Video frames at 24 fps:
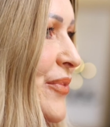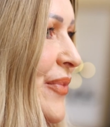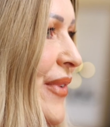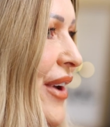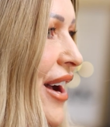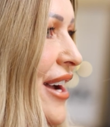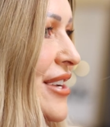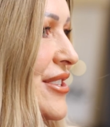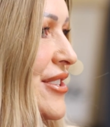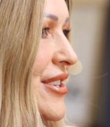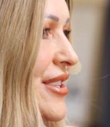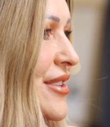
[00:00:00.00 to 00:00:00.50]
I
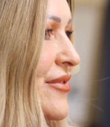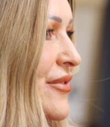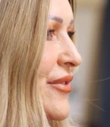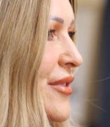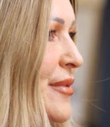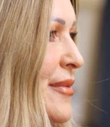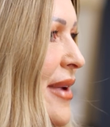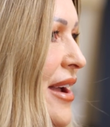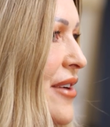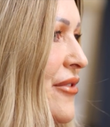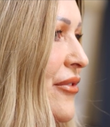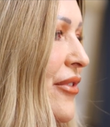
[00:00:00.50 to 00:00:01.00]
do them okay. for
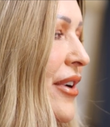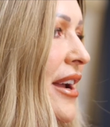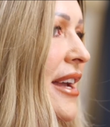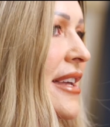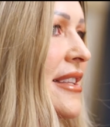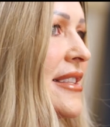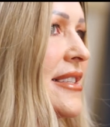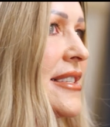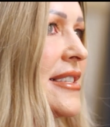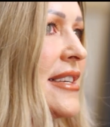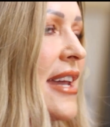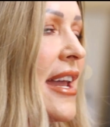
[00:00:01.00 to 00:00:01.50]
my
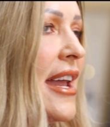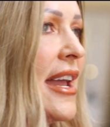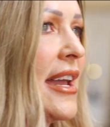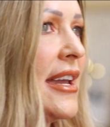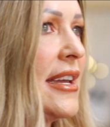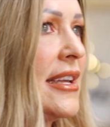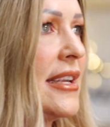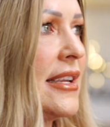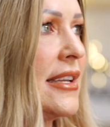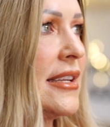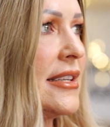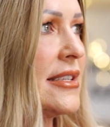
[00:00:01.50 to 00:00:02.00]
friends,
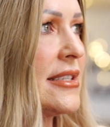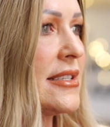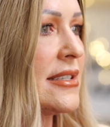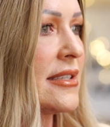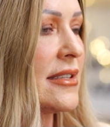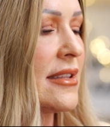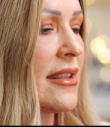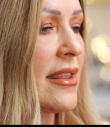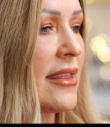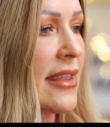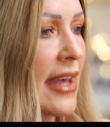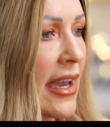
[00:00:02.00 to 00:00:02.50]
and
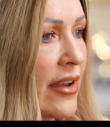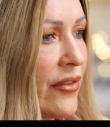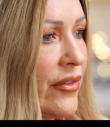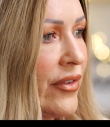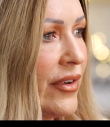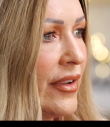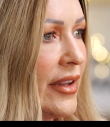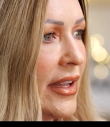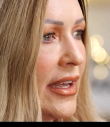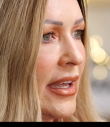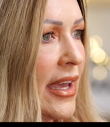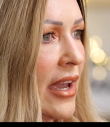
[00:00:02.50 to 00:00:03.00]

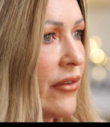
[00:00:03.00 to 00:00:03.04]
thankfully,